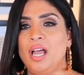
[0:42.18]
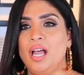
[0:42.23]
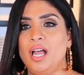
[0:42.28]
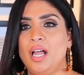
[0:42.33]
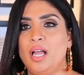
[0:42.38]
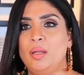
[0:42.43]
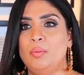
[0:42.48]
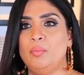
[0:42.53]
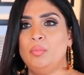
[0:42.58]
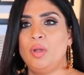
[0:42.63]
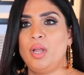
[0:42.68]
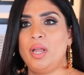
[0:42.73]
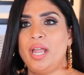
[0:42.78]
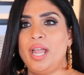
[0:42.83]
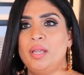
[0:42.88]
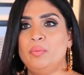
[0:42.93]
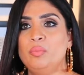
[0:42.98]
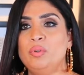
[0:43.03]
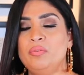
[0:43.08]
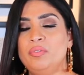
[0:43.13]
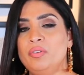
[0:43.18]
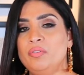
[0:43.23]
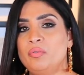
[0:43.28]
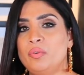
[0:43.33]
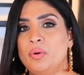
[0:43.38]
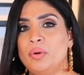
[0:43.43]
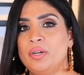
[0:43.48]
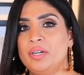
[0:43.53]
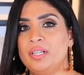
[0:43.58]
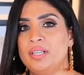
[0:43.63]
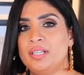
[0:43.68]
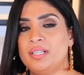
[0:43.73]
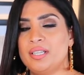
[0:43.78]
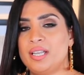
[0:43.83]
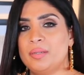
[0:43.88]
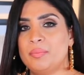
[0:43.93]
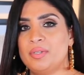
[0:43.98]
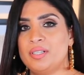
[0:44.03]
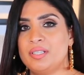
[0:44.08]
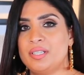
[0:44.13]
and moving forward in the
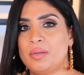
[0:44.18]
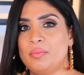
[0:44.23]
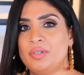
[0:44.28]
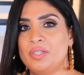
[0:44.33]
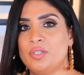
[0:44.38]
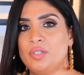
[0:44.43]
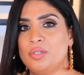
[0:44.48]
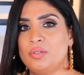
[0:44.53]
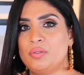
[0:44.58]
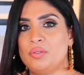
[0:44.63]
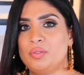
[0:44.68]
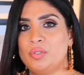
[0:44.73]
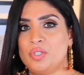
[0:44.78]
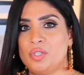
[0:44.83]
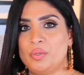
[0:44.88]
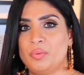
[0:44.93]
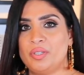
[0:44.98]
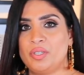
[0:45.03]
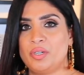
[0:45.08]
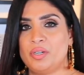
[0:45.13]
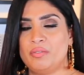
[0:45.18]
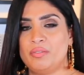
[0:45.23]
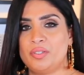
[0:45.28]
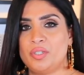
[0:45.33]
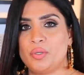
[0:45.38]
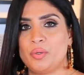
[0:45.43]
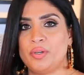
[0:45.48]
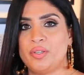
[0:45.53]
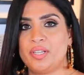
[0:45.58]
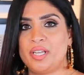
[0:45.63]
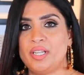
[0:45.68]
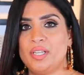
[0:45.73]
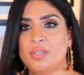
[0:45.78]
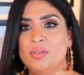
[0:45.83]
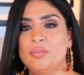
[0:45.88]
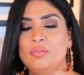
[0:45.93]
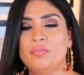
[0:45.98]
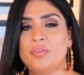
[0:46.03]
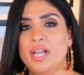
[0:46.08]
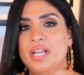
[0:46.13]
segments that we do with Curvatour, that
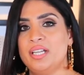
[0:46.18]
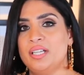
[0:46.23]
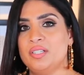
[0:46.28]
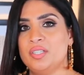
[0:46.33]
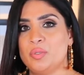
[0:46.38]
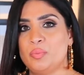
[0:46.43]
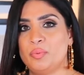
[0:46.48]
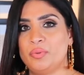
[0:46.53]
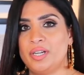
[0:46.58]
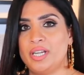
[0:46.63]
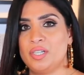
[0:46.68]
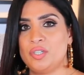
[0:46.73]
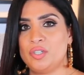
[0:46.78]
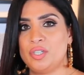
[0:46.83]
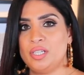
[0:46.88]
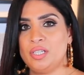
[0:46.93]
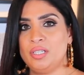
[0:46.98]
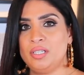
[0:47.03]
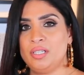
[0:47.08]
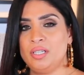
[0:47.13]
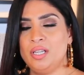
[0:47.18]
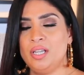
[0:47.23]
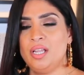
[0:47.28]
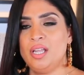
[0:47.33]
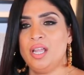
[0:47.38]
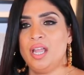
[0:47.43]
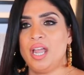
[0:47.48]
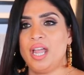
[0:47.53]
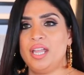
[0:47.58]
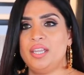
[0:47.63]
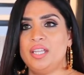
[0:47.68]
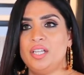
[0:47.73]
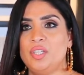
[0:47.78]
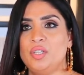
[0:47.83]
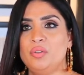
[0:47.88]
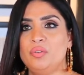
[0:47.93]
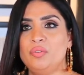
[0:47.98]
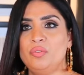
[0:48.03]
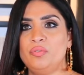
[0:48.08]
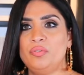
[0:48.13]
you find inspiration and that
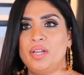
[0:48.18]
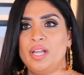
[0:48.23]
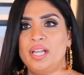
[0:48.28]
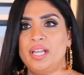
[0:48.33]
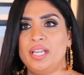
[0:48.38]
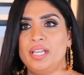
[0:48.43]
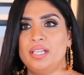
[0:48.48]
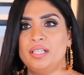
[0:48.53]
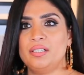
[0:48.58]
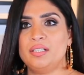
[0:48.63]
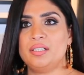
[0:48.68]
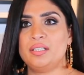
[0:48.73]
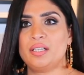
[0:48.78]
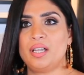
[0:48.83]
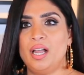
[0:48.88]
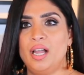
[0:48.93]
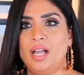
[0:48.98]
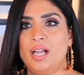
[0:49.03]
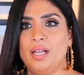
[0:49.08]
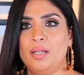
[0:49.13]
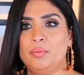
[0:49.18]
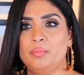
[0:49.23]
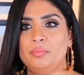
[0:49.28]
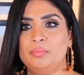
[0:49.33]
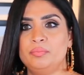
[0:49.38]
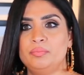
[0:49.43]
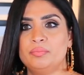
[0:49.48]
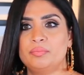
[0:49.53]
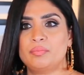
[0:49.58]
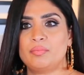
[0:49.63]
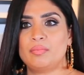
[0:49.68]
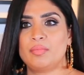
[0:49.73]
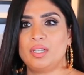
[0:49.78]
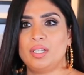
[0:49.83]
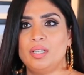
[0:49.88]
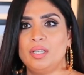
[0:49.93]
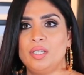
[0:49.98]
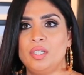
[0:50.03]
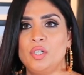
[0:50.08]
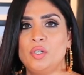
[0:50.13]
you find
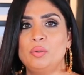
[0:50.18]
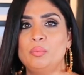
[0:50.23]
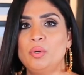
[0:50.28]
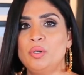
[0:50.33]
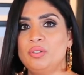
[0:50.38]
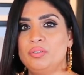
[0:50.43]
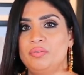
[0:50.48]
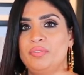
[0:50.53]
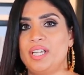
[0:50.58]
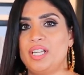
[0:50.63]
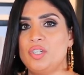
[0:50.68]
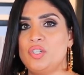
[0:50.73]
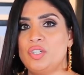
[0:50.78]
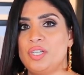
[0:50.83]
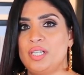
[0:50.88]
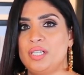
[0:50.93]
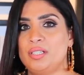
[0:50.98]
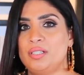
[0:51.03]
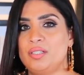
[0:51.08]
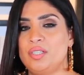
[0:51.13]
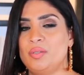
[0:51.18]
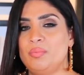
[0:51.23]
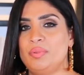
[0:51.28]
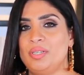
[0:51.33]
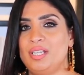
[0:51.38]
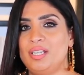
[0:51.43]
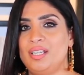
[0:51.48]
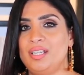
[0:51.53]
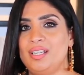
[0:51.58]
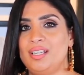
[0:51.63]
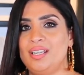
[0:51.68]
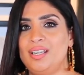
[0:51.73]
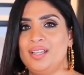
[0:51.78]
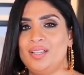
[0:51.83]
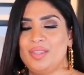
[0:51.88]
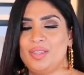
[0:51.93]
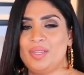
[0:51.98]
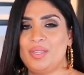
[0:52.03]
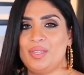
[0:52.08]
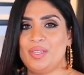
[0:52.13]
your motivation to be
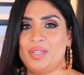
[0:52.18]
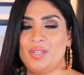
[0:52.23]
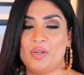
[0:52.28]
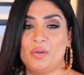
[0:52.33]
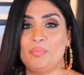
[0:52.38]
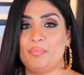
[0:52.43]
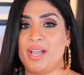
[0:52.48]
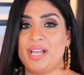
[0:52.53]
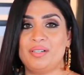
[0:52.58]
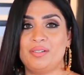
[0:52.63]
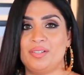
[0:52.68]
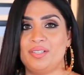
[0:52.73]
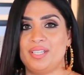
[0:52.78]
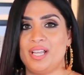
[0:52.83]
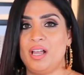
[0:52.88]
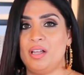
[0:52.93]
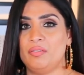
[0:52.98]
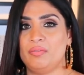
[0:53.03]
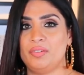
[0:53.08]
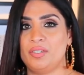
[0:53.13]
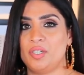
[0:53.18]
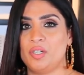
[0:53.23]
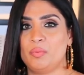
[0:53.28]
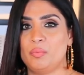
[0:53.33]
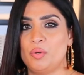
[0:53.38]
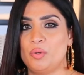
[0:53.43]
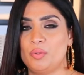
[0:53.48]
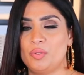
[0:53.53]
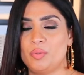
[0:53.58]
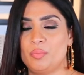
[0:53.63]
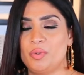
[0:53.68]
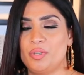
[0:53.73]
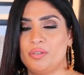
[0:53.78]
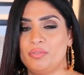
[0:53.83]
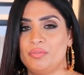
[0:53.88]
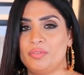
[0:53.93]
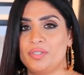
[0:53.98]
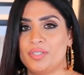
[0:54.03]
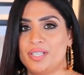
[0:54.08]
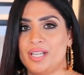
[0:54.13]
your better self and your most
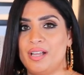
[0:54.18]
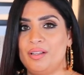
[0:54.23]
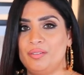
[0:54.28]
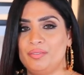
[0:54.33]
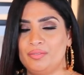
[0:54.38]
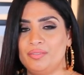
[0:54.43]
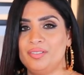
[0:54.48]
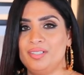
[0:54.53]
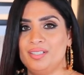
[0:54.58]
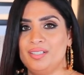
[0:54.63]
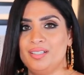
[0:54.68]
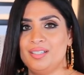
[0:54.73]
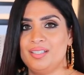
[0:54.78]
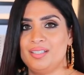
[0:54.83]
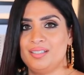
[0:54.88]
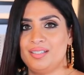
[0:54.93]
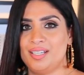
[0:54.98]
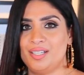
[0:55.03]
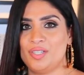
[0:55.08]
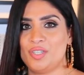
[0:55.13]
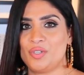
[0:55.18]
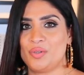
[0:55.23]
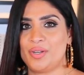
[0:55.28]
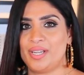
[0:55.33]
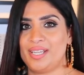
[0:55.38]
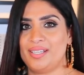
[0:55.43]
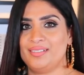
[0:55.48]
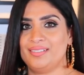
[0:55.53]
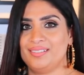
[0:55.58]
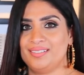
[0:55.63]
beautiful self. Enjoy.